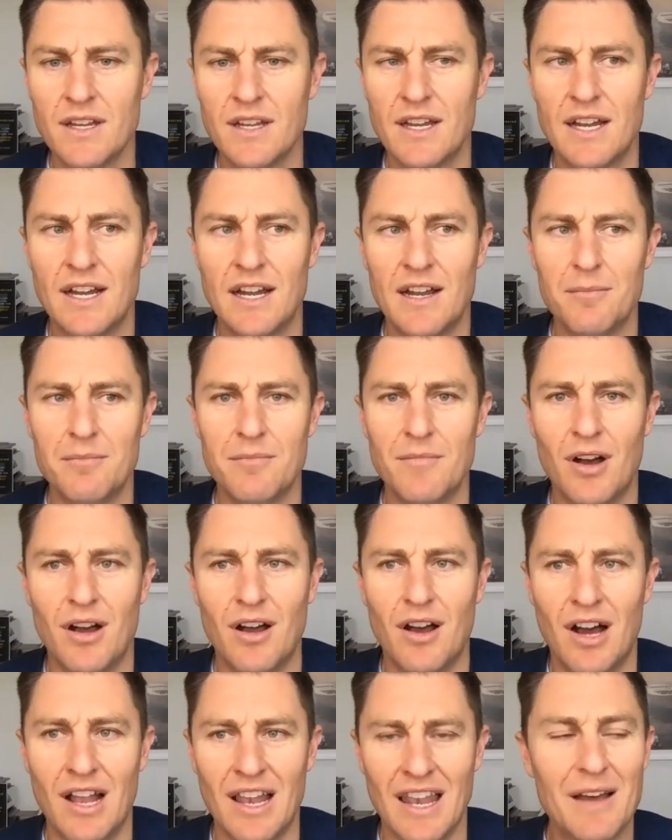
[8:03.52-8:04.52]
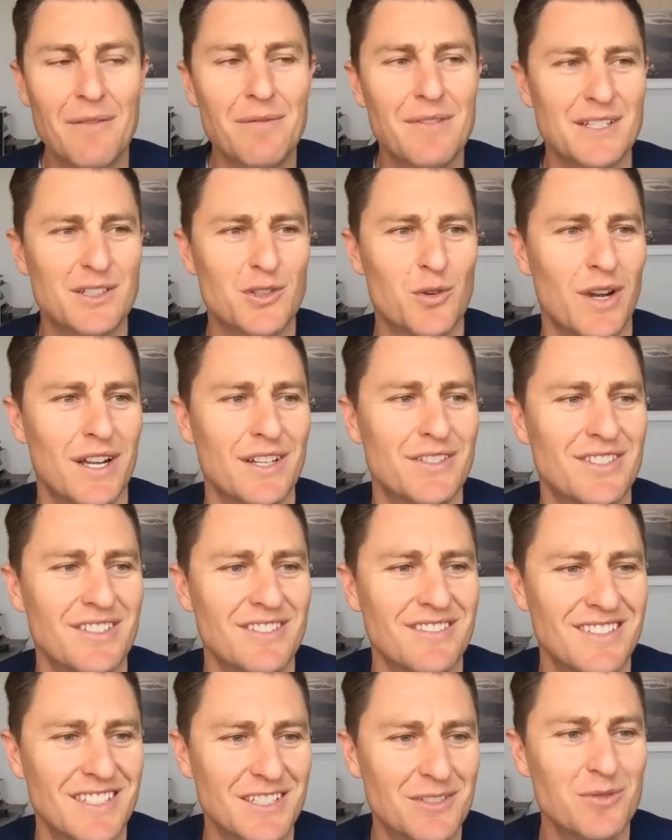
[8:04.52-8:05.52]
I love this
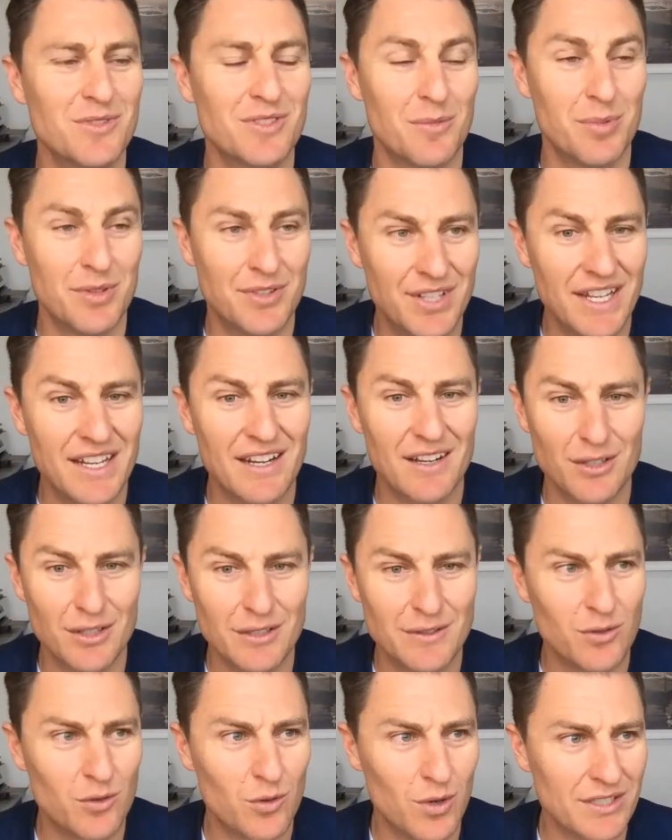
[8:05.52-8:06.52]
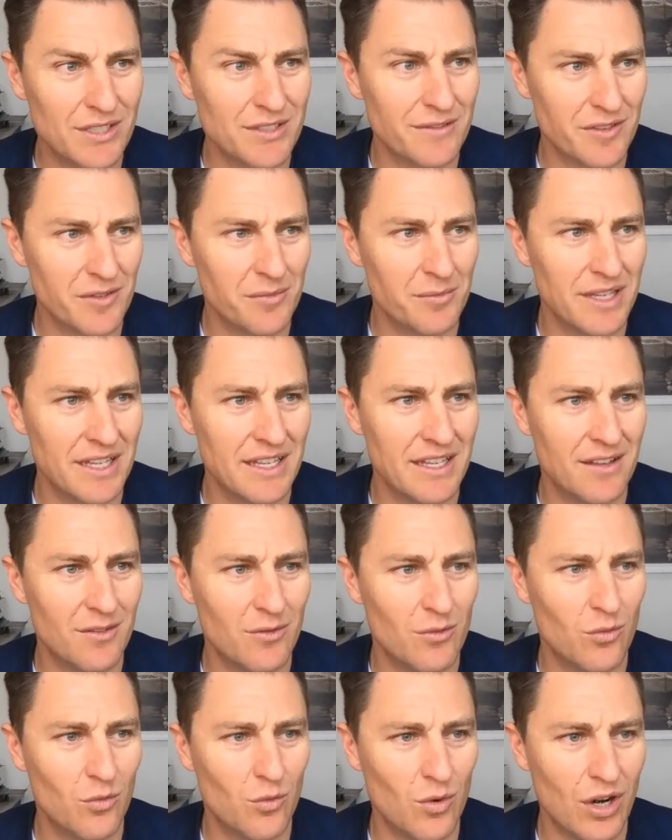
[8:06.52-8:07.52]
question. This was a particularly useful question for me
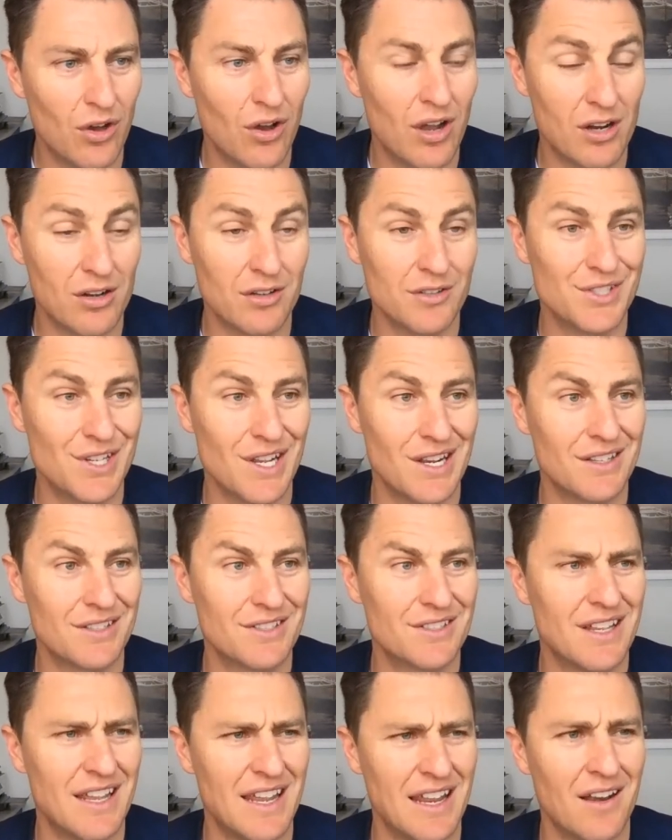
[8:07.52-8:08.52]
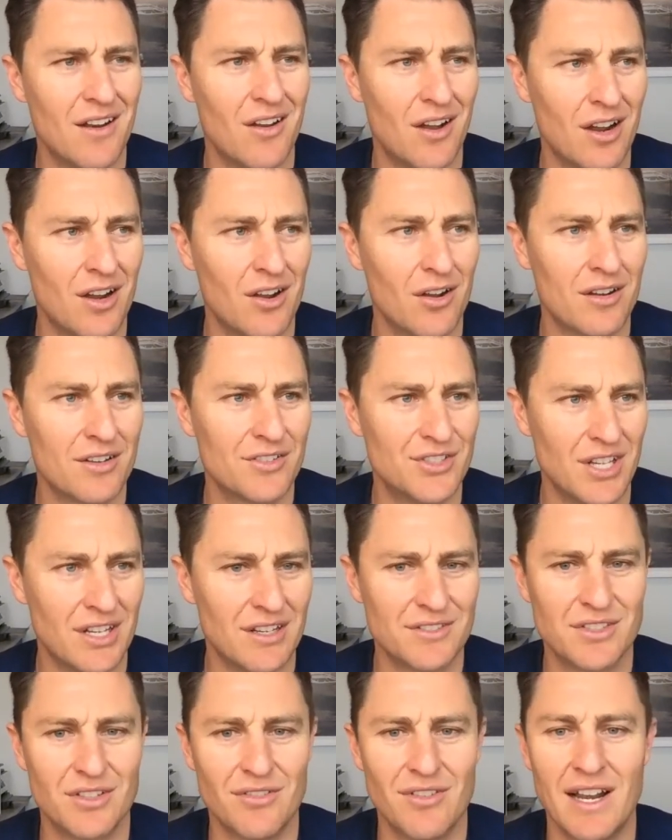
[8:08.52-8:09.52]
when I got jealous, and I got
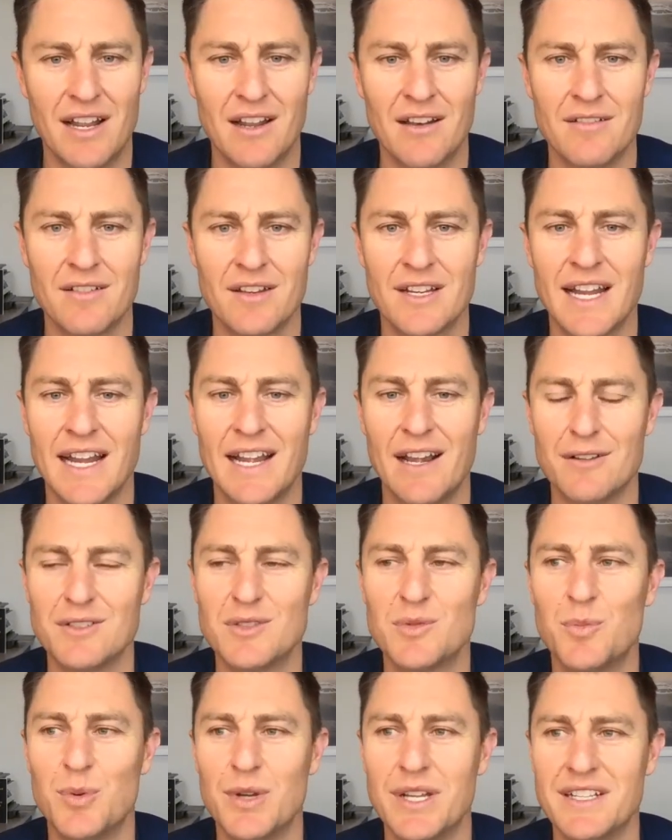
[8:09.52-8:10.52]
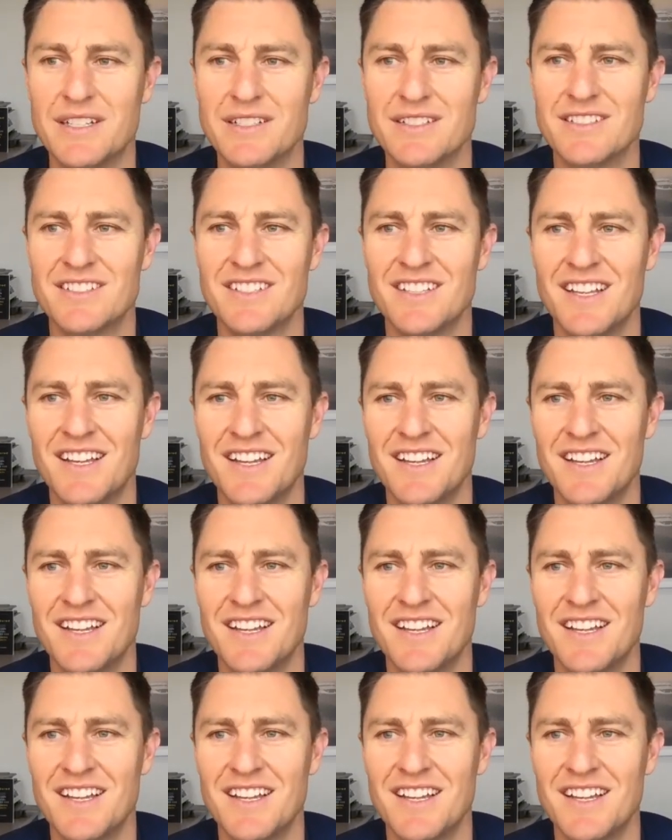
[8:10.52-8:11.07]
jealous around keynote speakers.